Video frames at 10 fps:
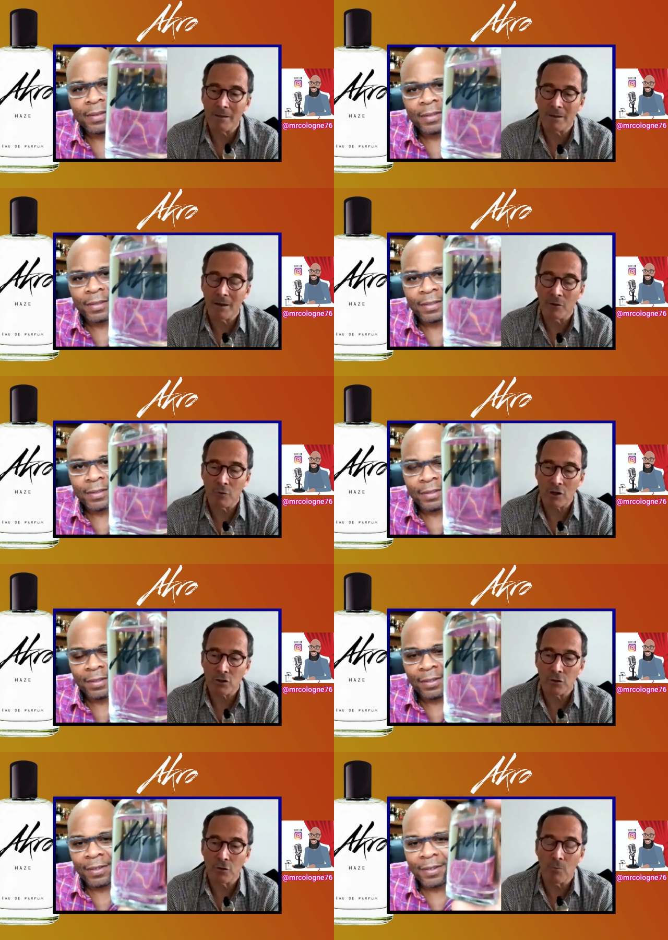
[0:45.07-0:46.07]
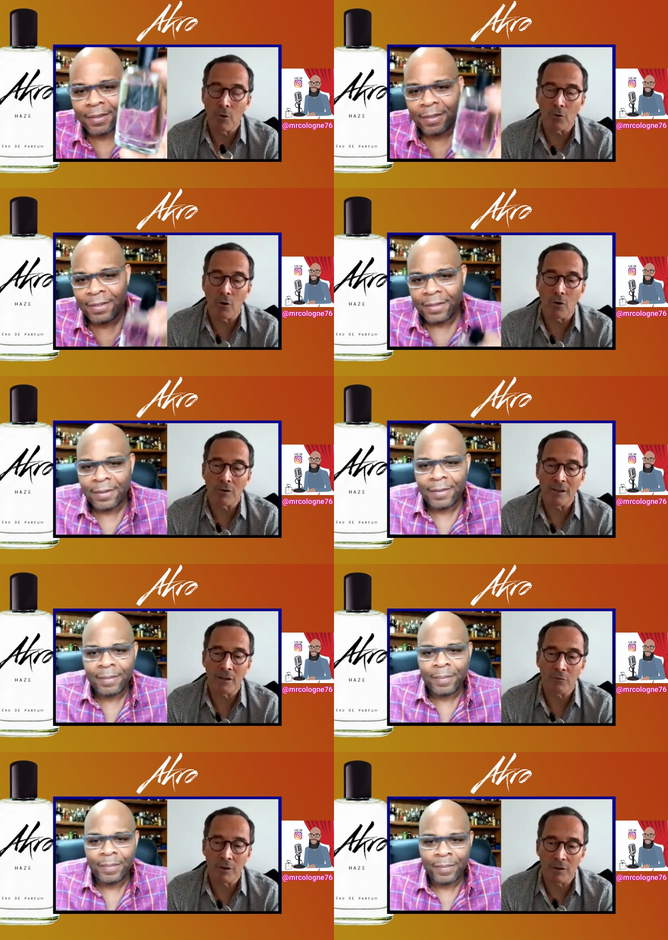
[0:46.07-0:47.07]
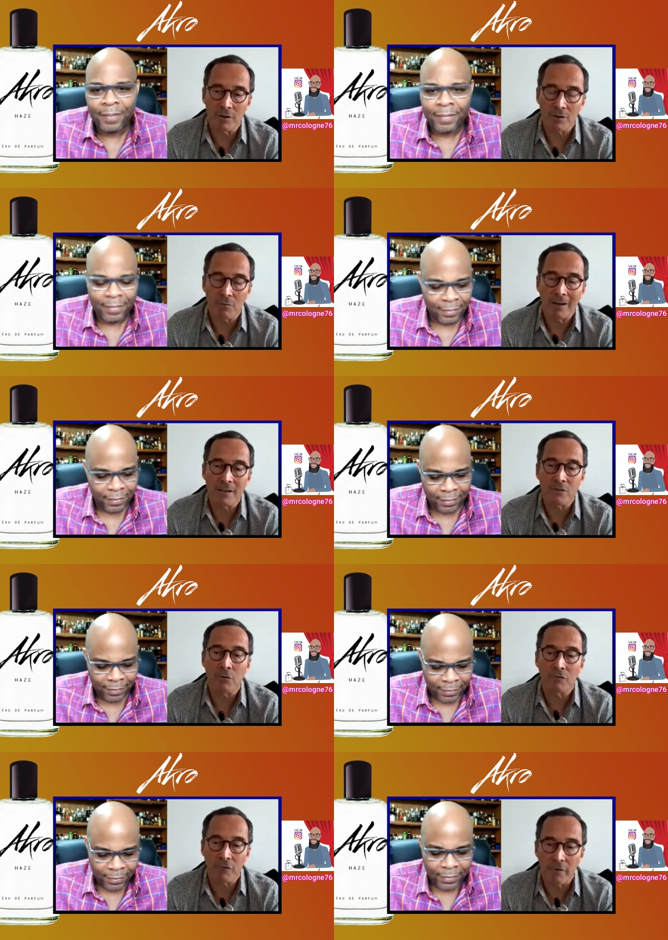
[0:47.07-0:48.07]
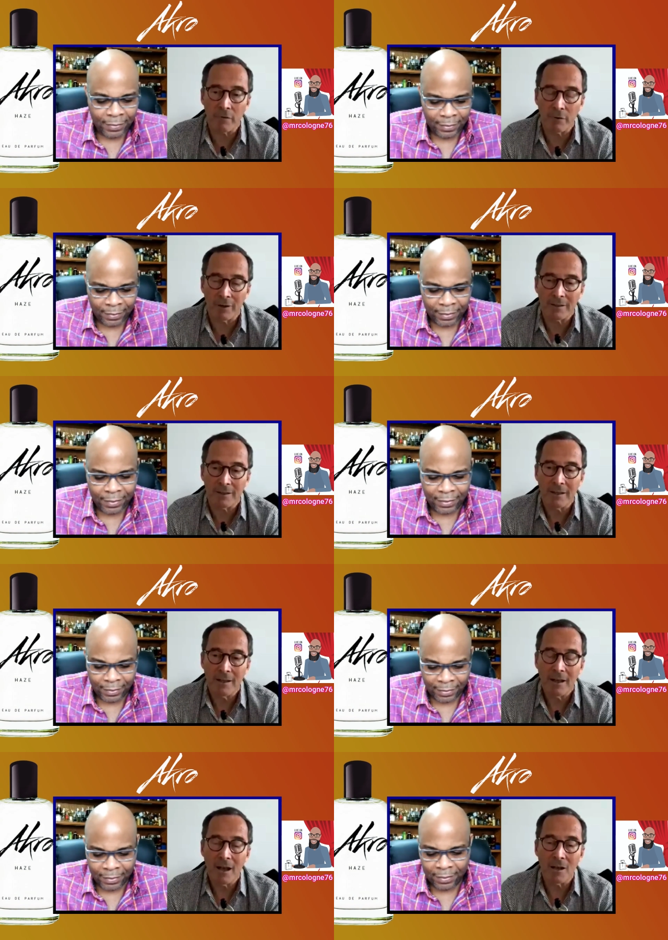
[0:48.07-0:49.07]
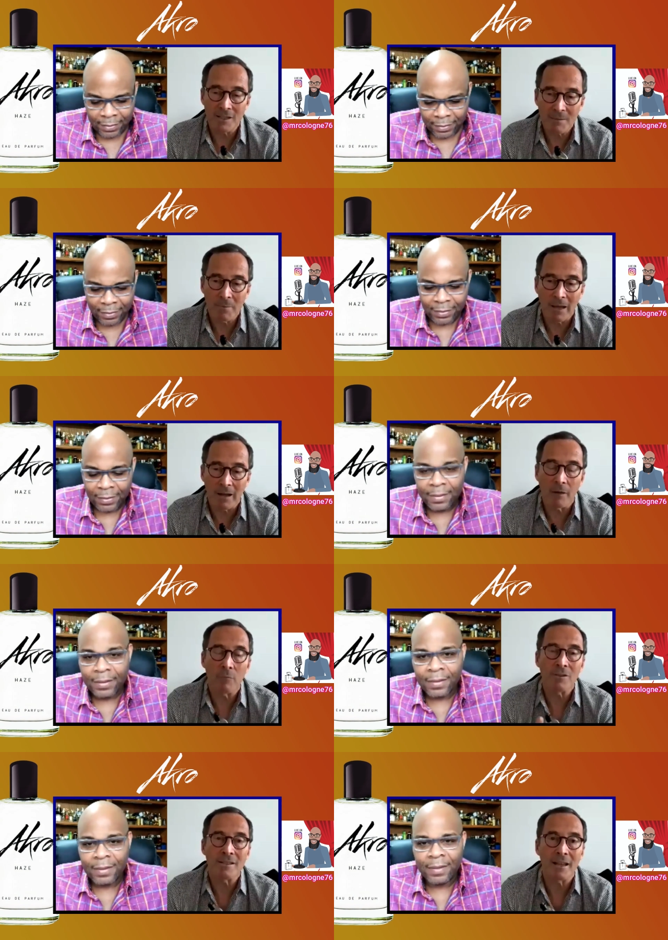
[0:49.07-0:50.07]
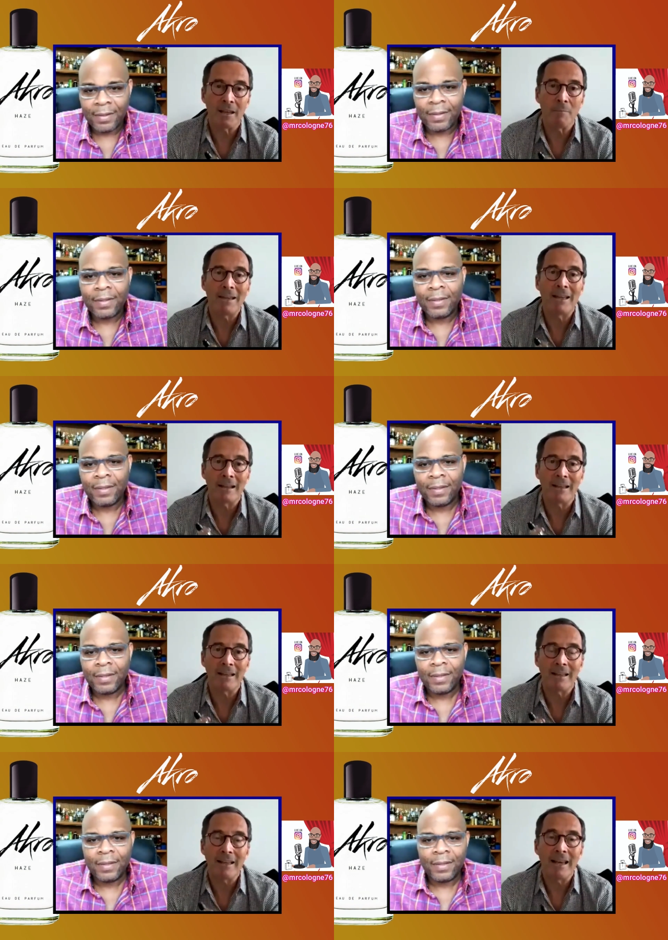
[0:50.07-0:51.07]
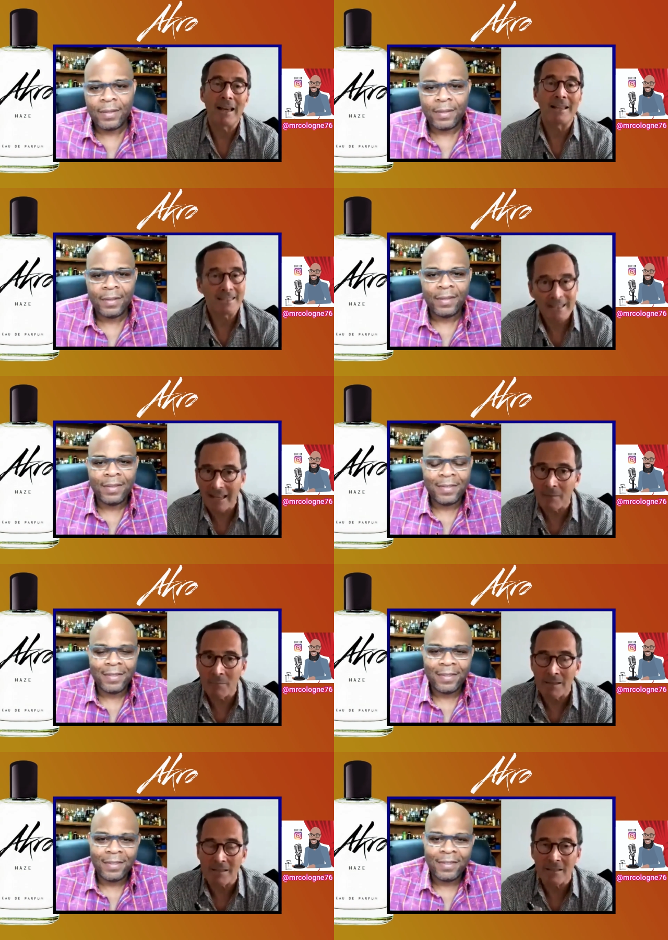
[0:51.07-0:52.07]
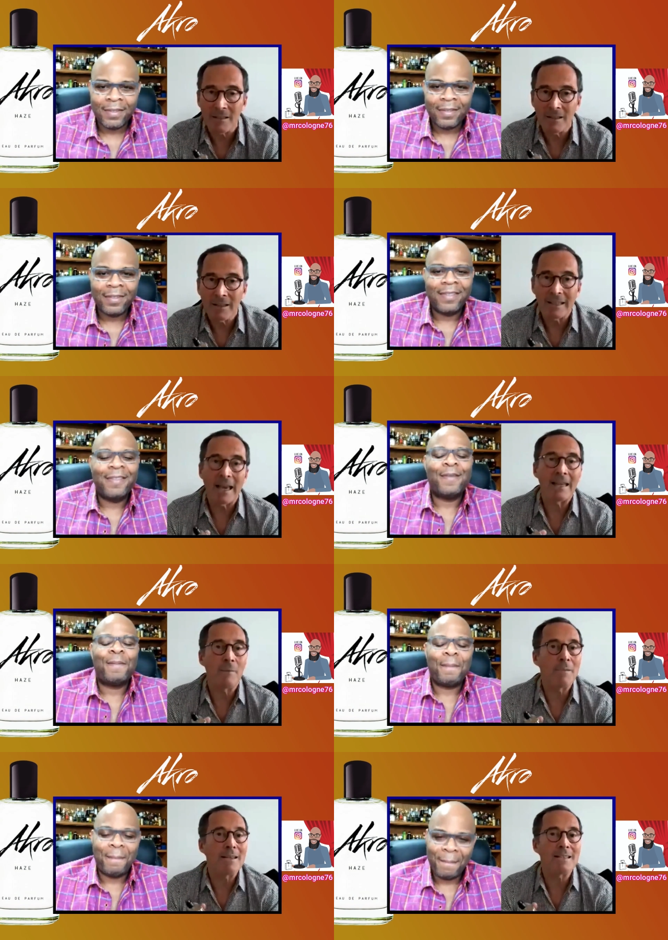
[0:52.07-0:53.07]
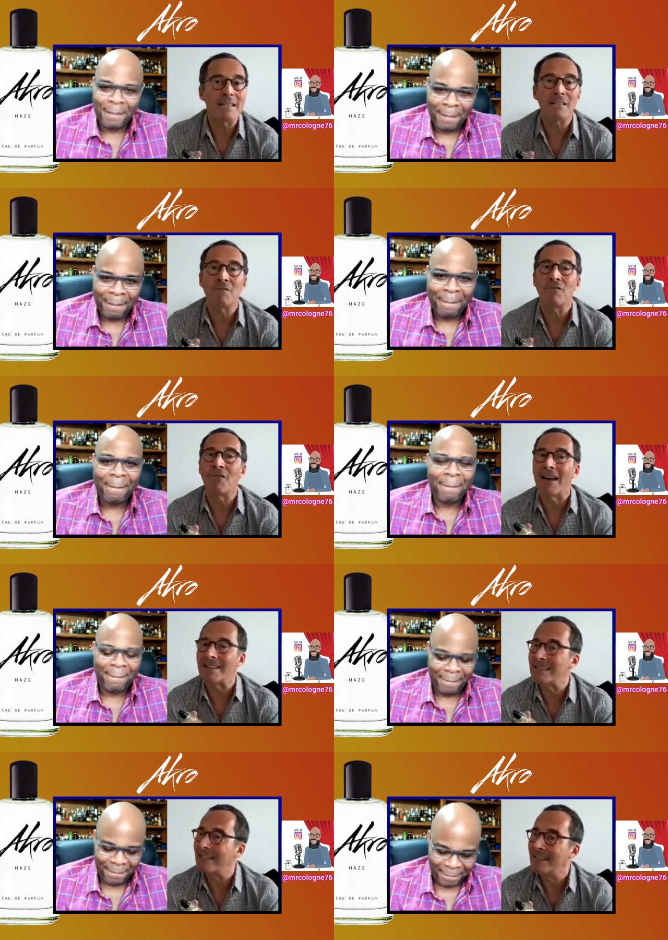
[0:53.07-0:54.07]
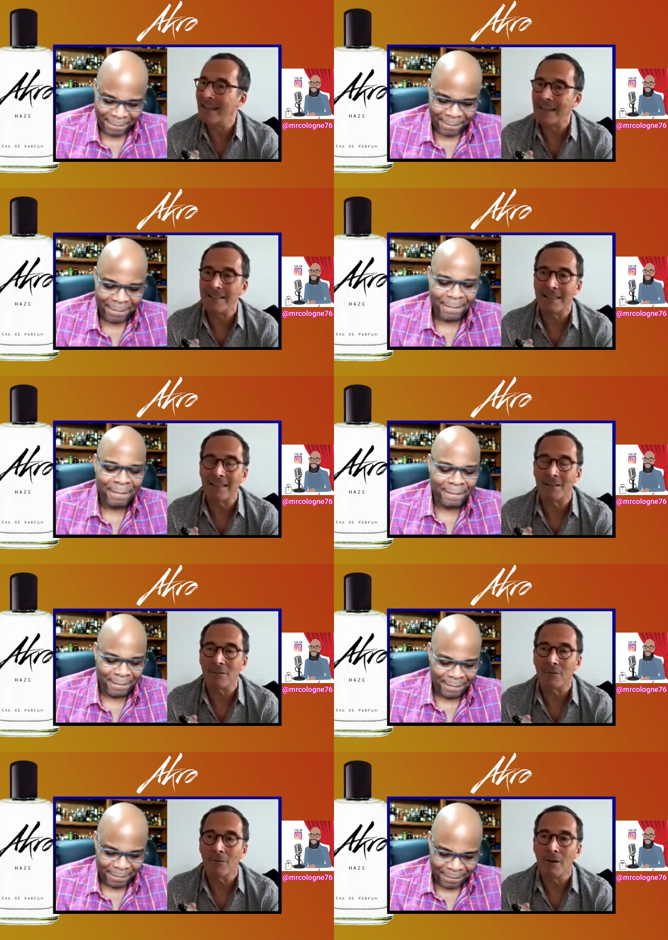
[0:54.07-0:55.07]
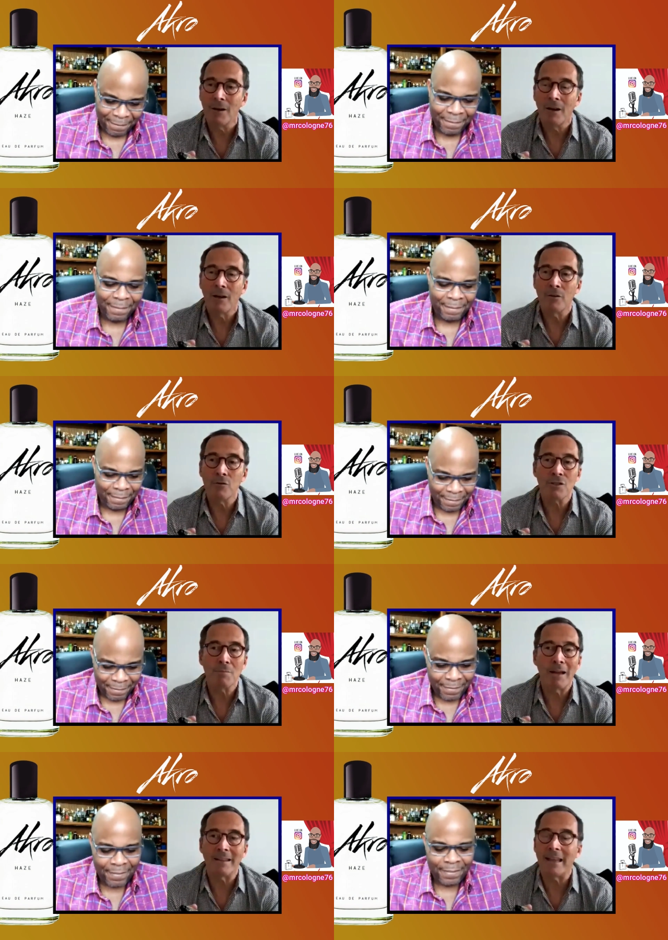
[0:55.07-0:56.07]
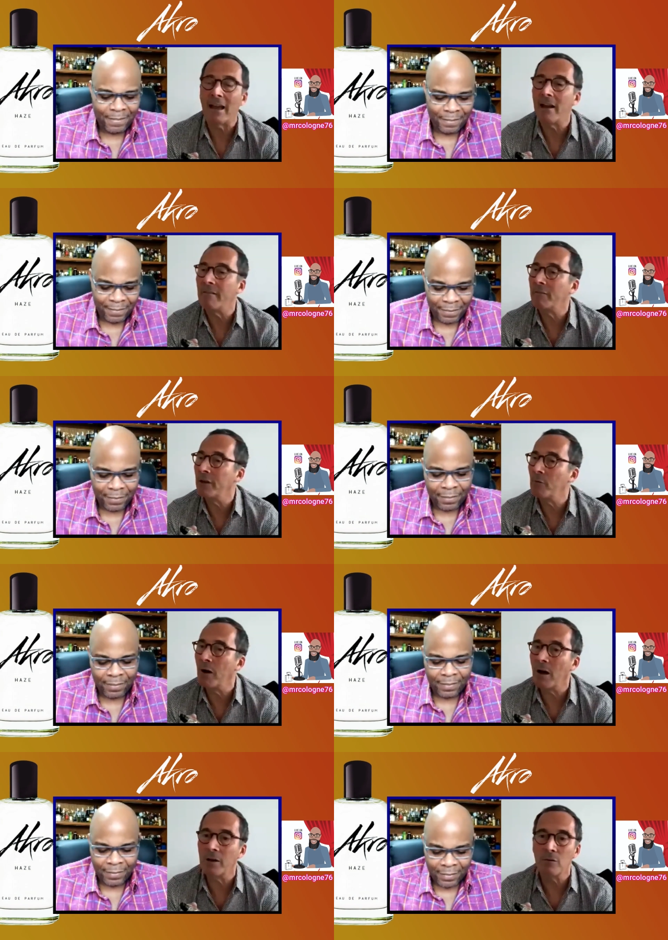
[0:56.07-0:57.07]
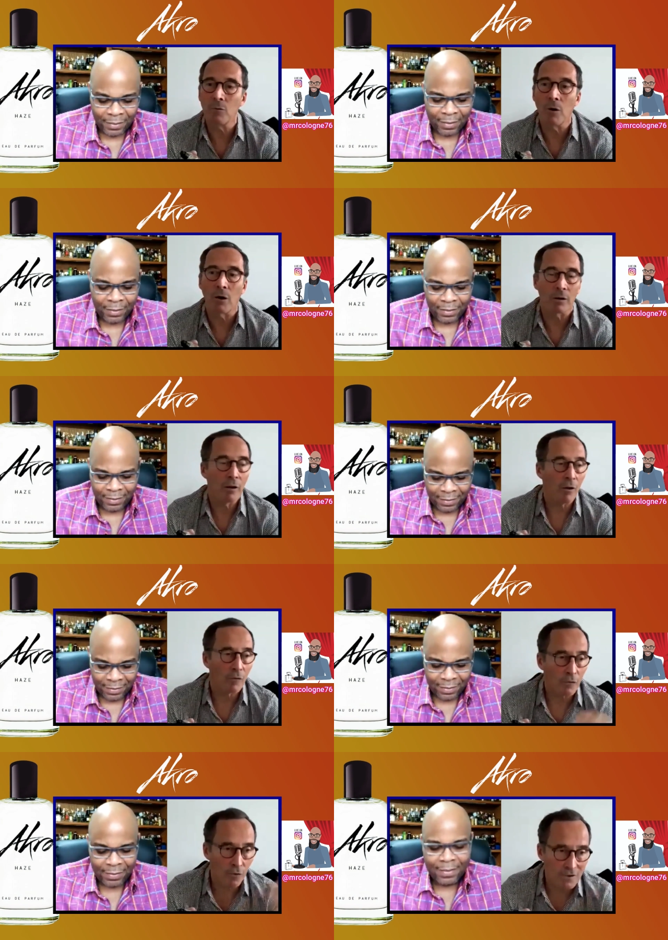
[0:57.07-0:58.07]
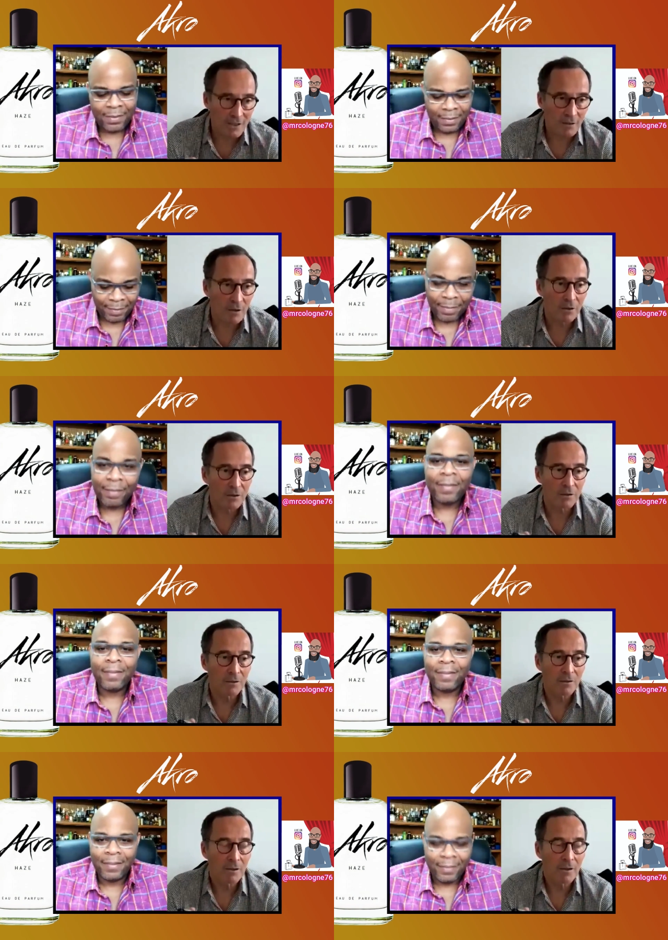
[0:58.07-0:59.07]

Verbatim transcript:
Speaker 1: a, uh, a question among all the ingredients, what is your favorite uh, smell? I would say immediately it's cannabis. Cannabis is fascinating. You know, uh, you smell it everywhere in the world. Of course, in London,